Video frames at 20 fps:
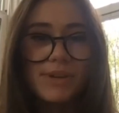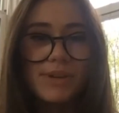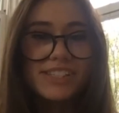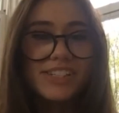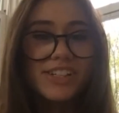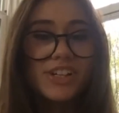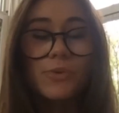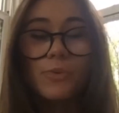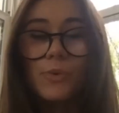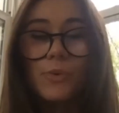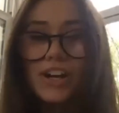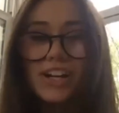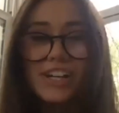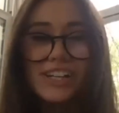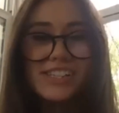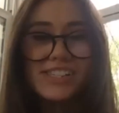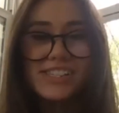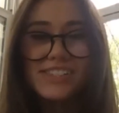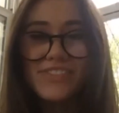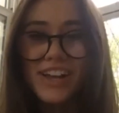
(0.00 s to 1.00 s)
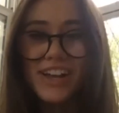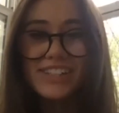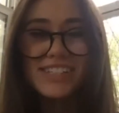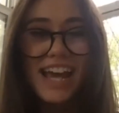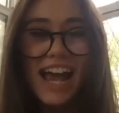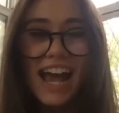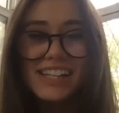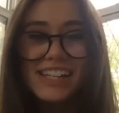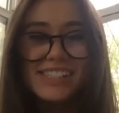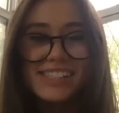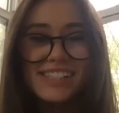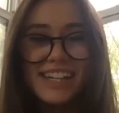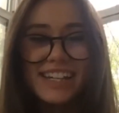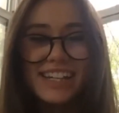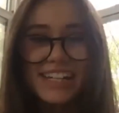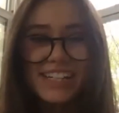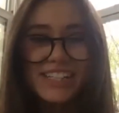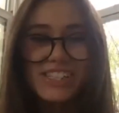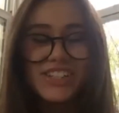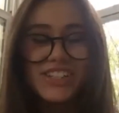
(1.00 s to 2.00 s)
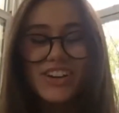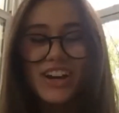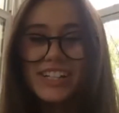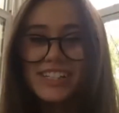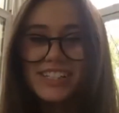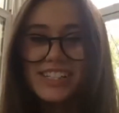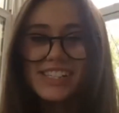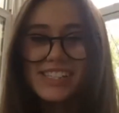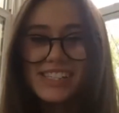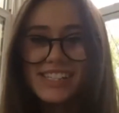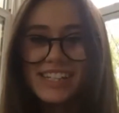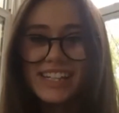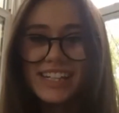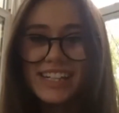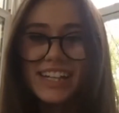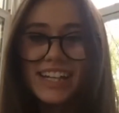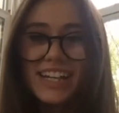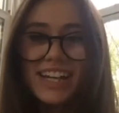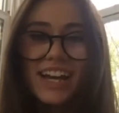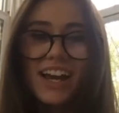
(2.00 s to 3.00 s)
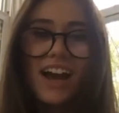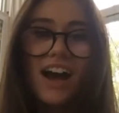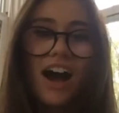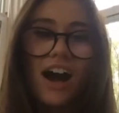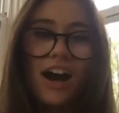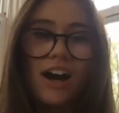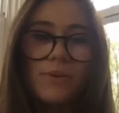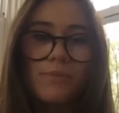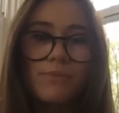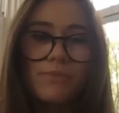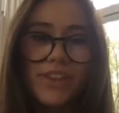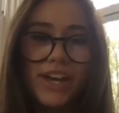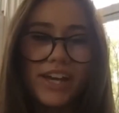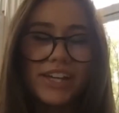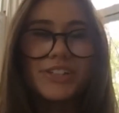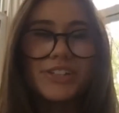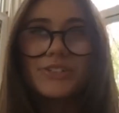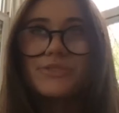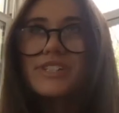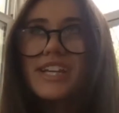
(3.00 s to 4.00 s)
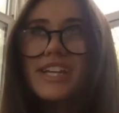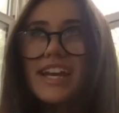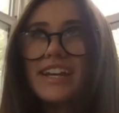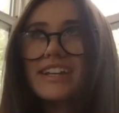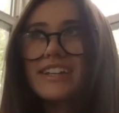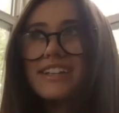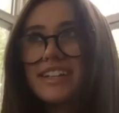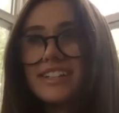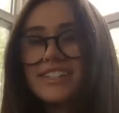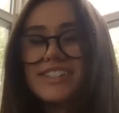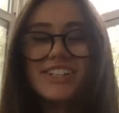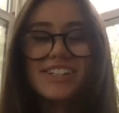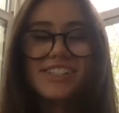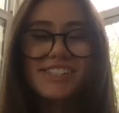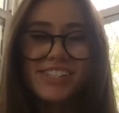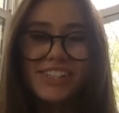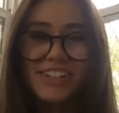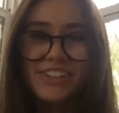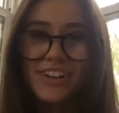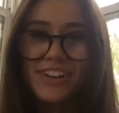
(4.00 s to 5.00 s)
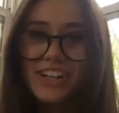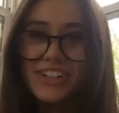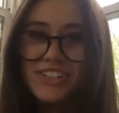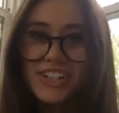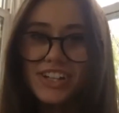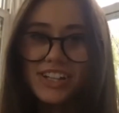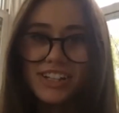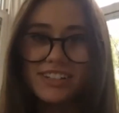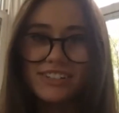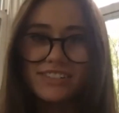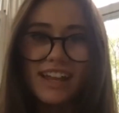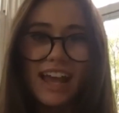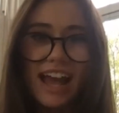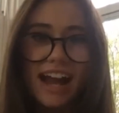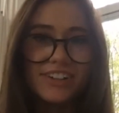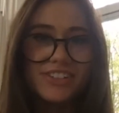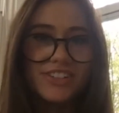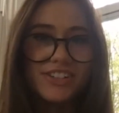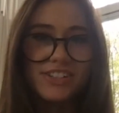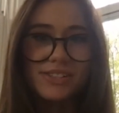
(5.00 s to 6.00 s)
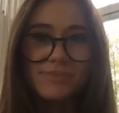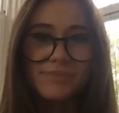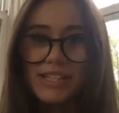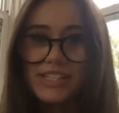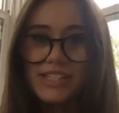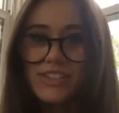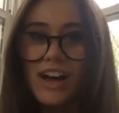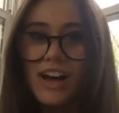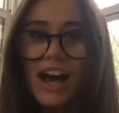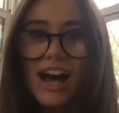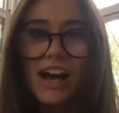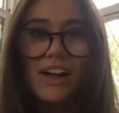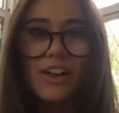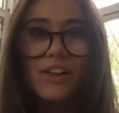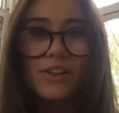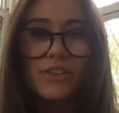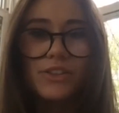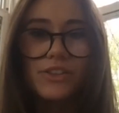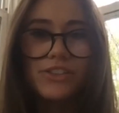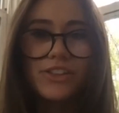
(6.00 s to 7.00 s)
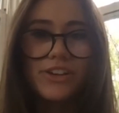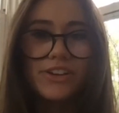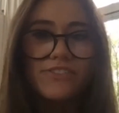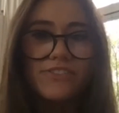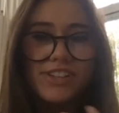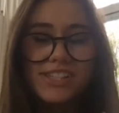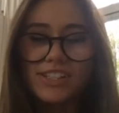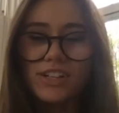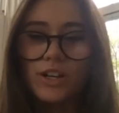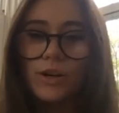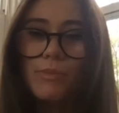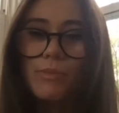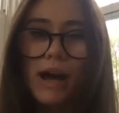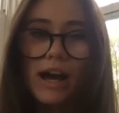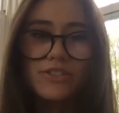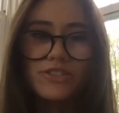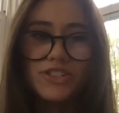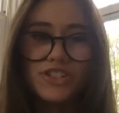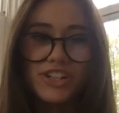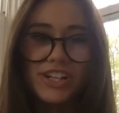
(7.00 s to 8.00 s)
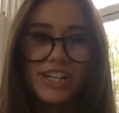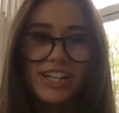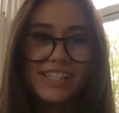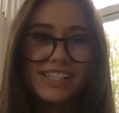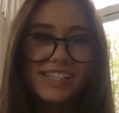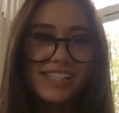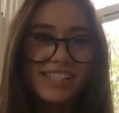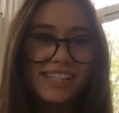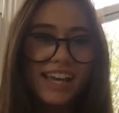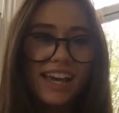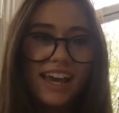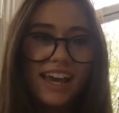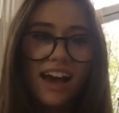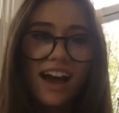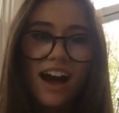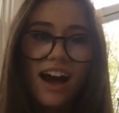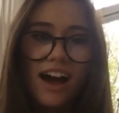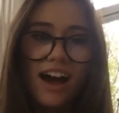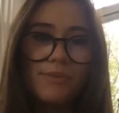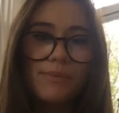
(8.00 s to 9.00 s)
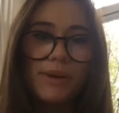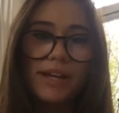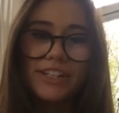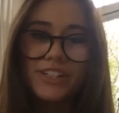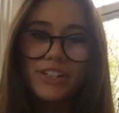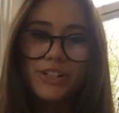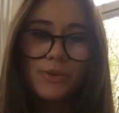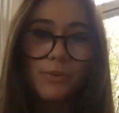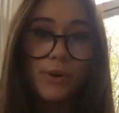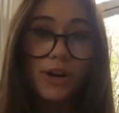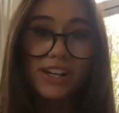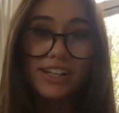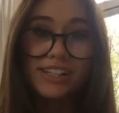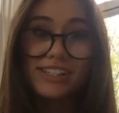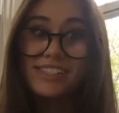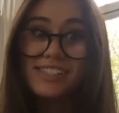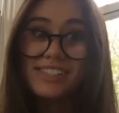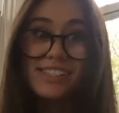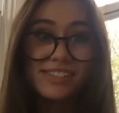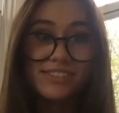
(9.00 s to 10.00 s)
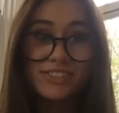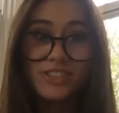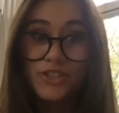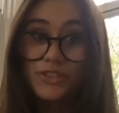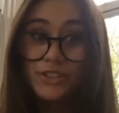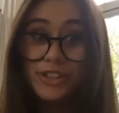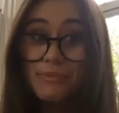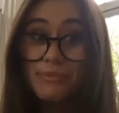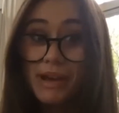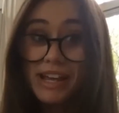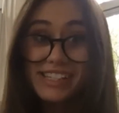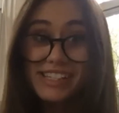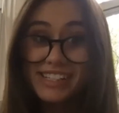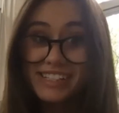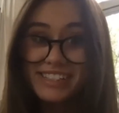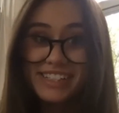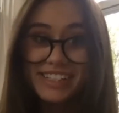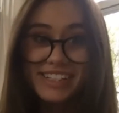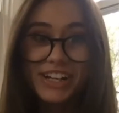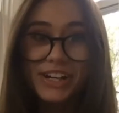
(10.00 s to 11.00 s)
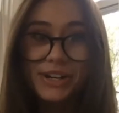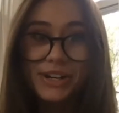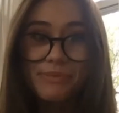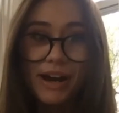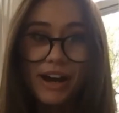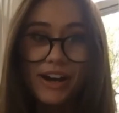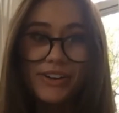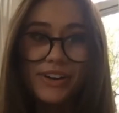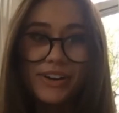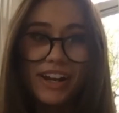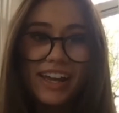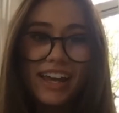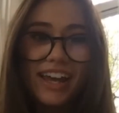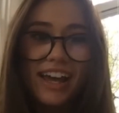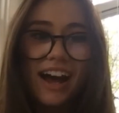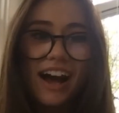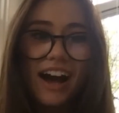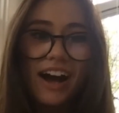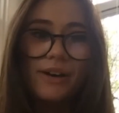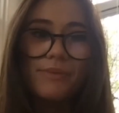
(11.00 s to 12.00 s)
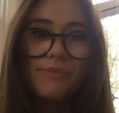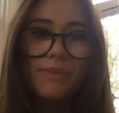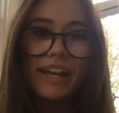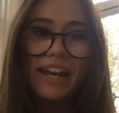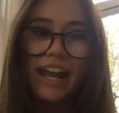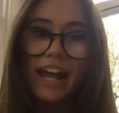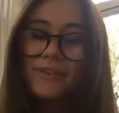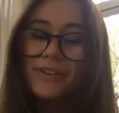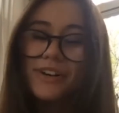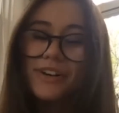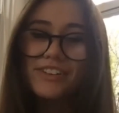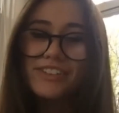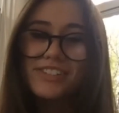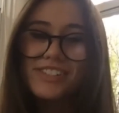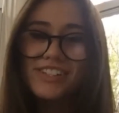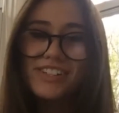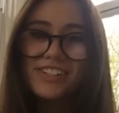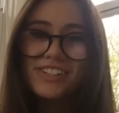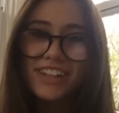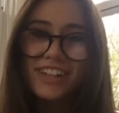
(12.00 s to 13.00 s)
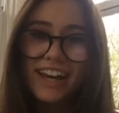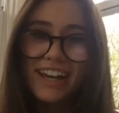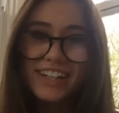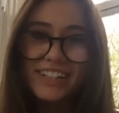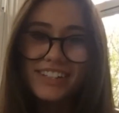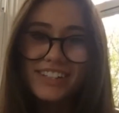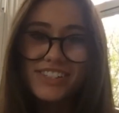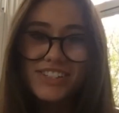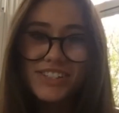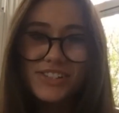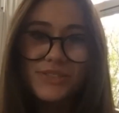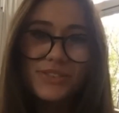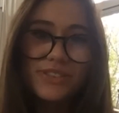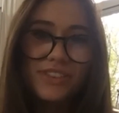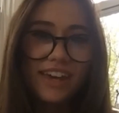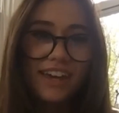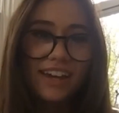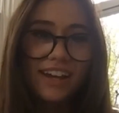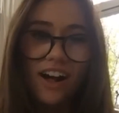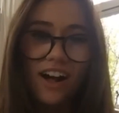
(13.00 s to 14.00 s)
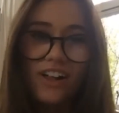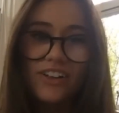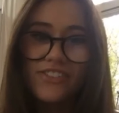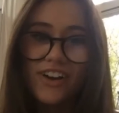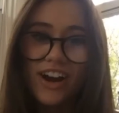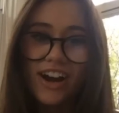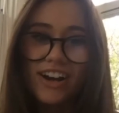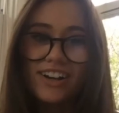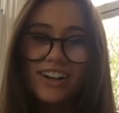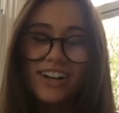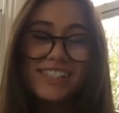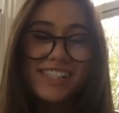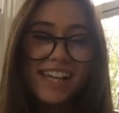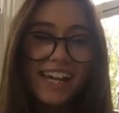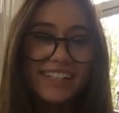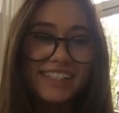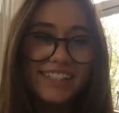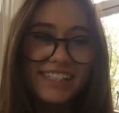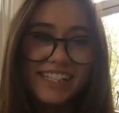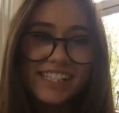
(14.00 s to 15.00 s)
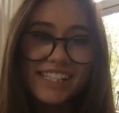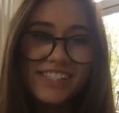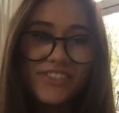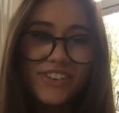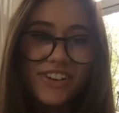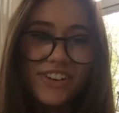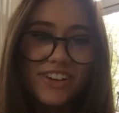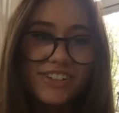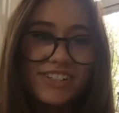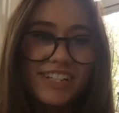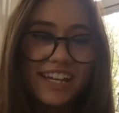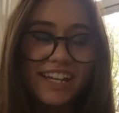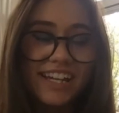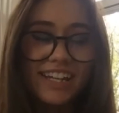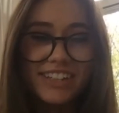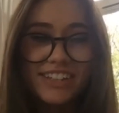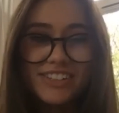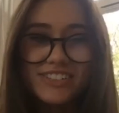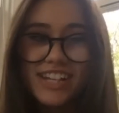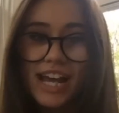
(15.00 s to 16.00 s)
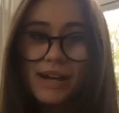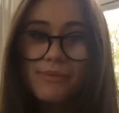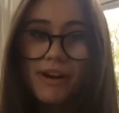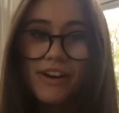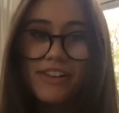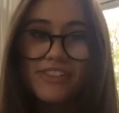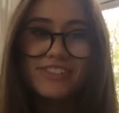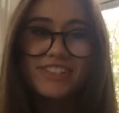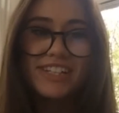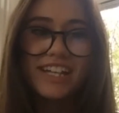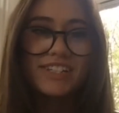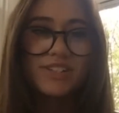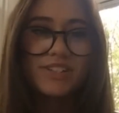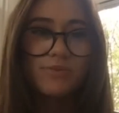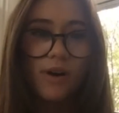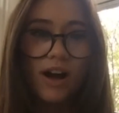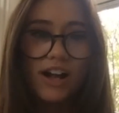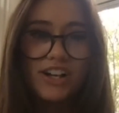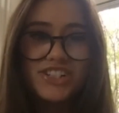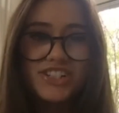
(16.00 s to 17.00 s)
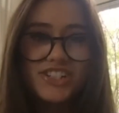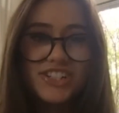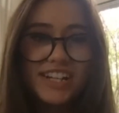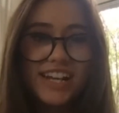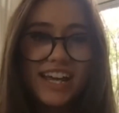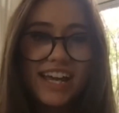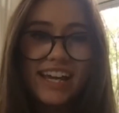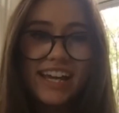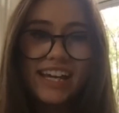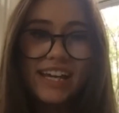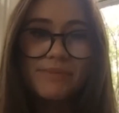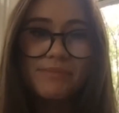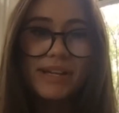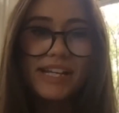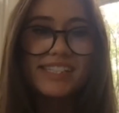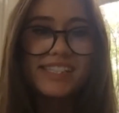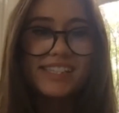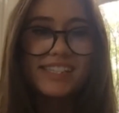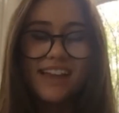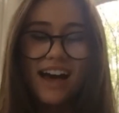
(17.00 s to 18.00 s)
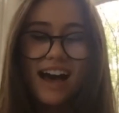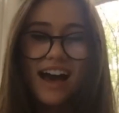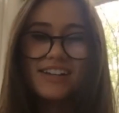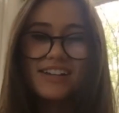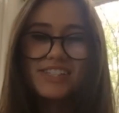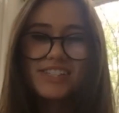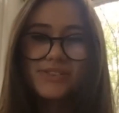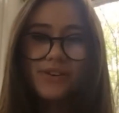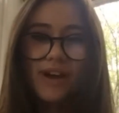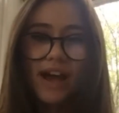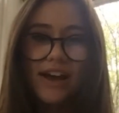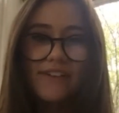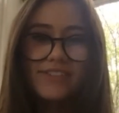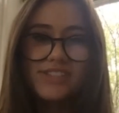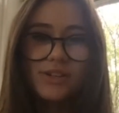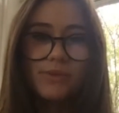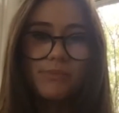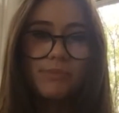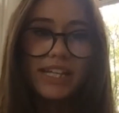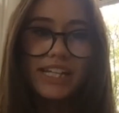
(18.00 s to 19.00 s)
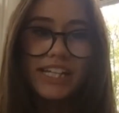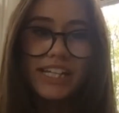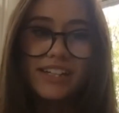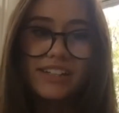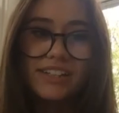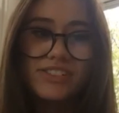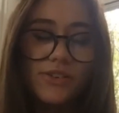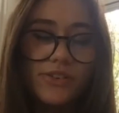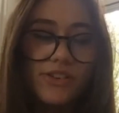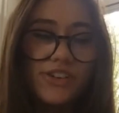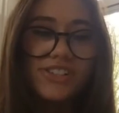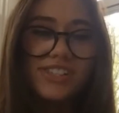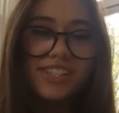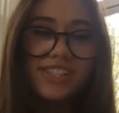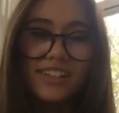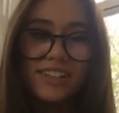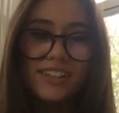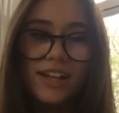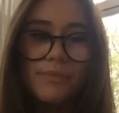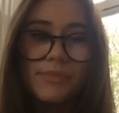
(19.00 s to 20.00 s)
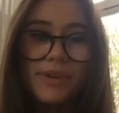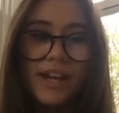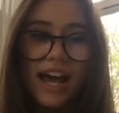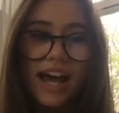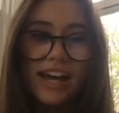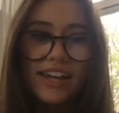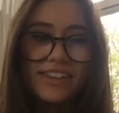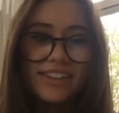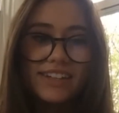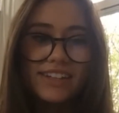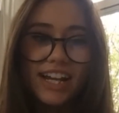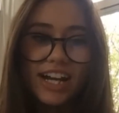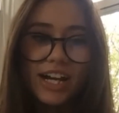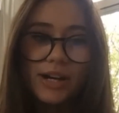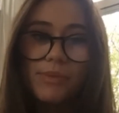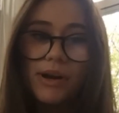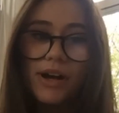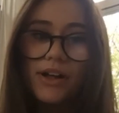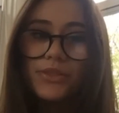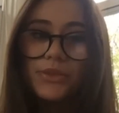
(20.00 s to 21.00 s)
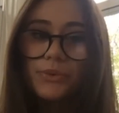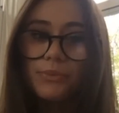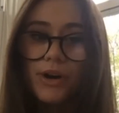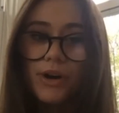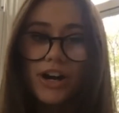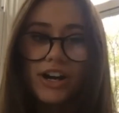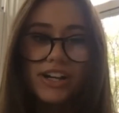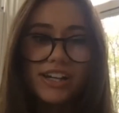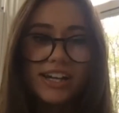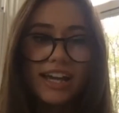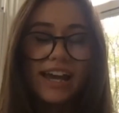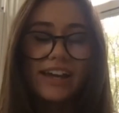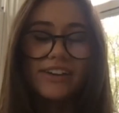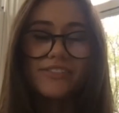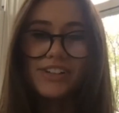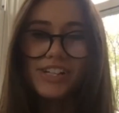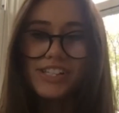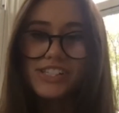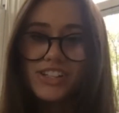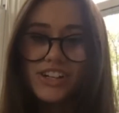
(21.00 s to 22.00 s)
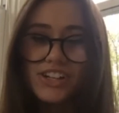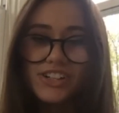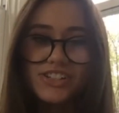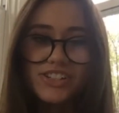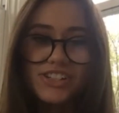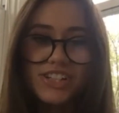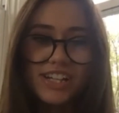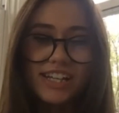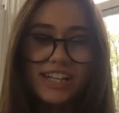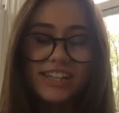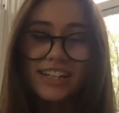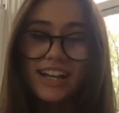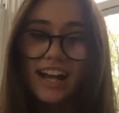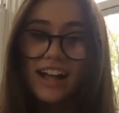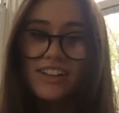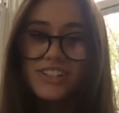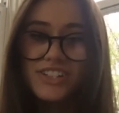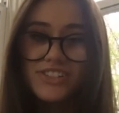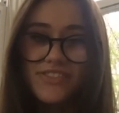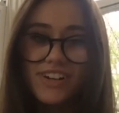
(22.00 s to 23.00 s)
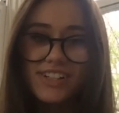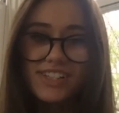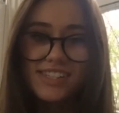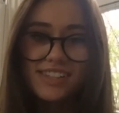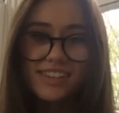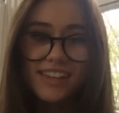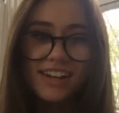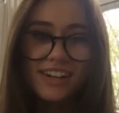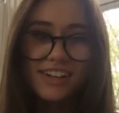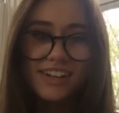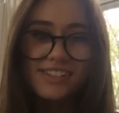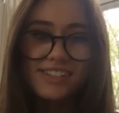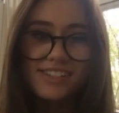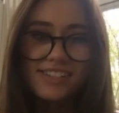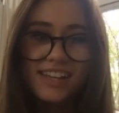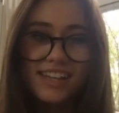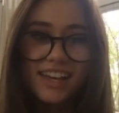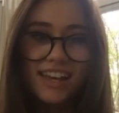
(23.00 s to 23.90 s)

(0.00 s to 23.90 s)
Your work is fantastic, and it's great to see that you take into consideration actors' mental health, their physical boundaries, and your work is truly amazing to hear about. And I would also like to thank all of our attendees for taking their time out of their day to watch today. It means a lot to have so many donors and alumni that care about the work and research in the College of Arts and Letters.